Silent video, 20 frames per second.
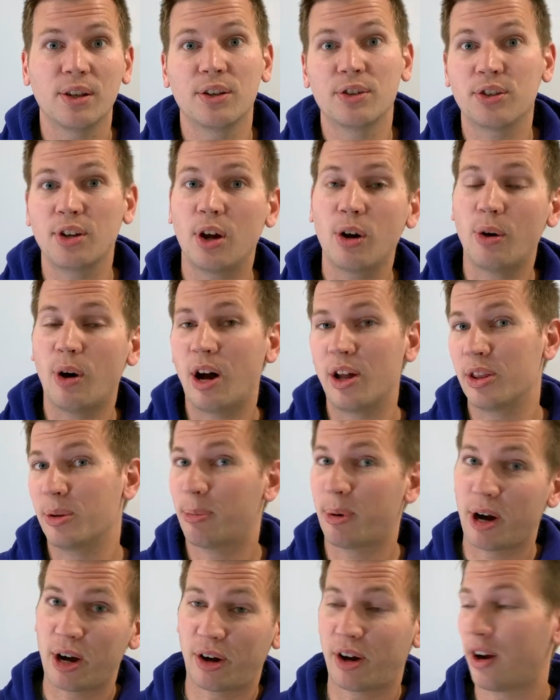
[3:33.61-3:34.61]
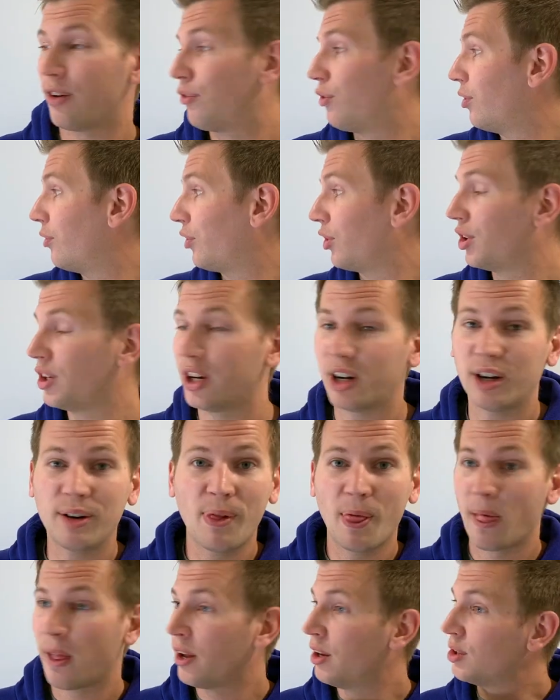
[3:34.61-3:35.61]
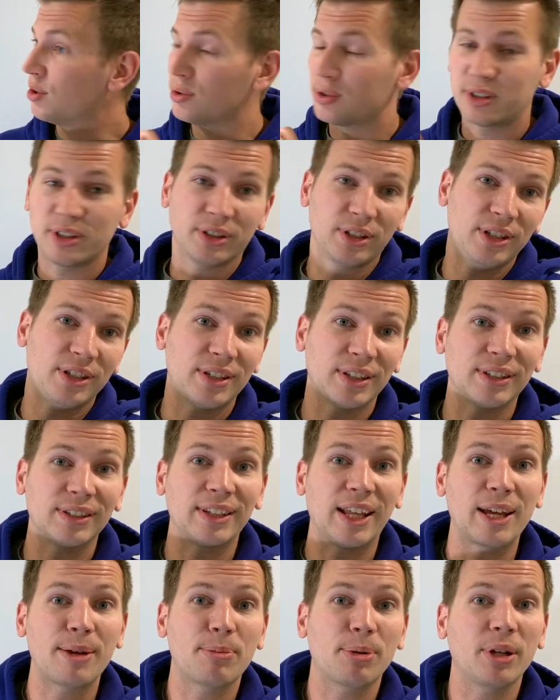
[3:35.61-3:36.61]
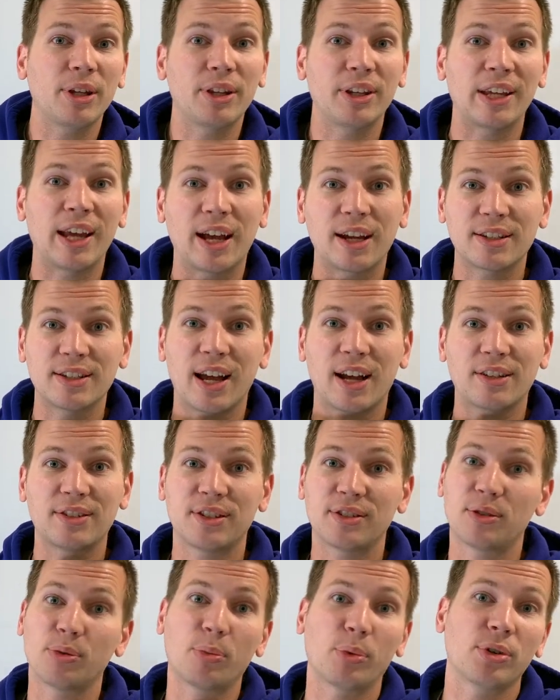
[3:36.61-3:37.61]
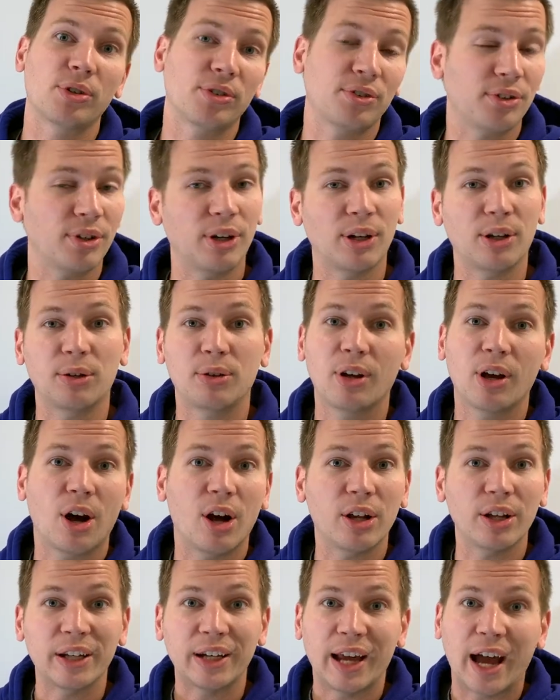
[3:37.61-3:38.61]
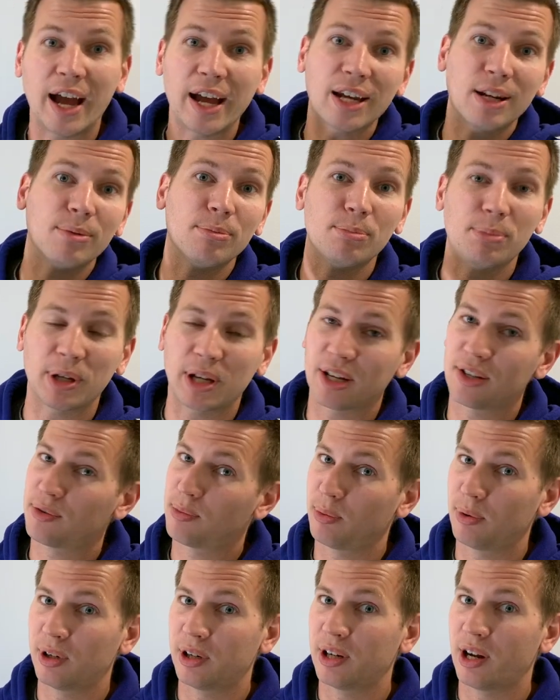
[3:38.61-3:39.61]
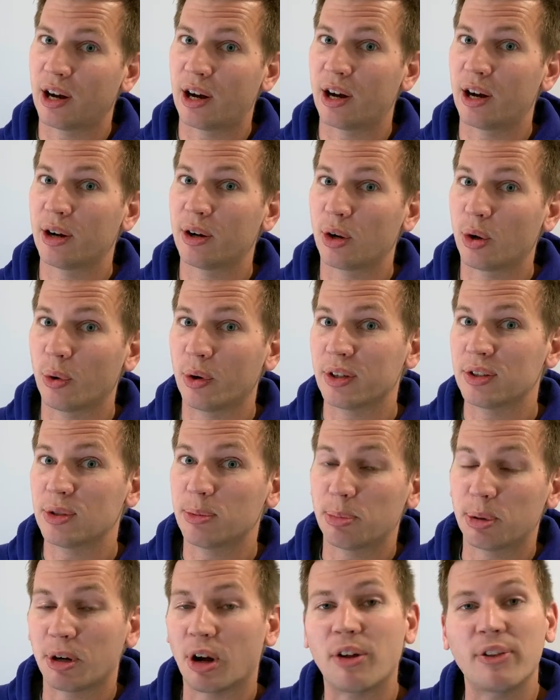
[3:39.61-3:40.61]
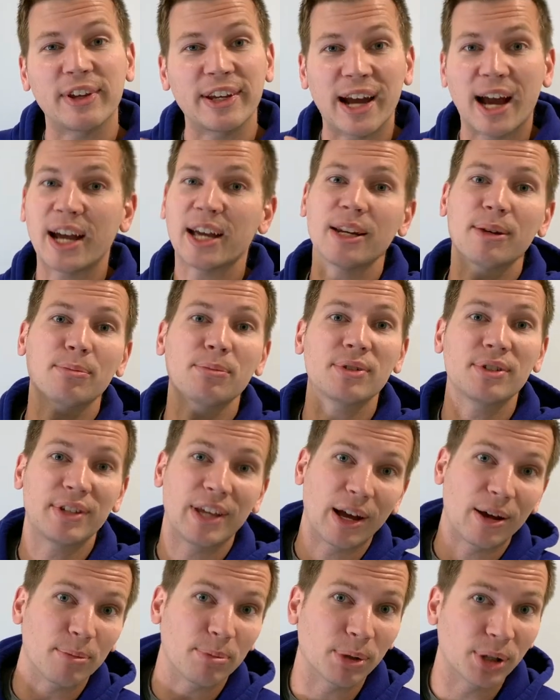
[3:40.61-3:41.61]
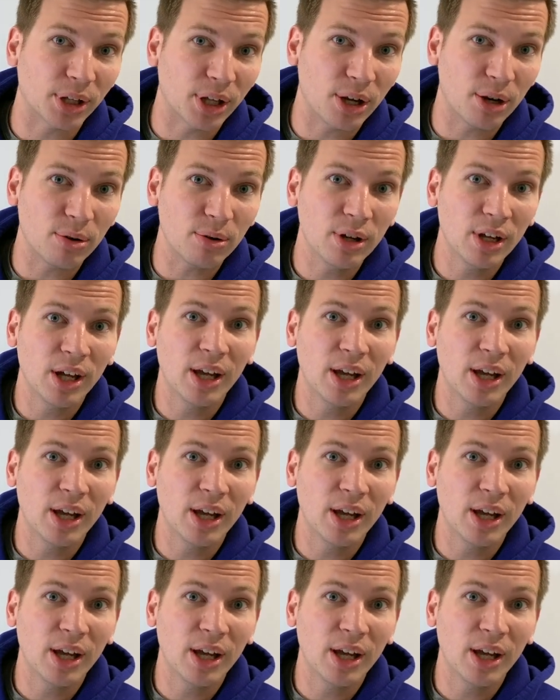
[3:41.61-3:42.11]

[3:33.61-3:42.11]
So on the bar graph over here, you still need to label the x-axis, and we're just going to call it item because we are going to put all the items down below.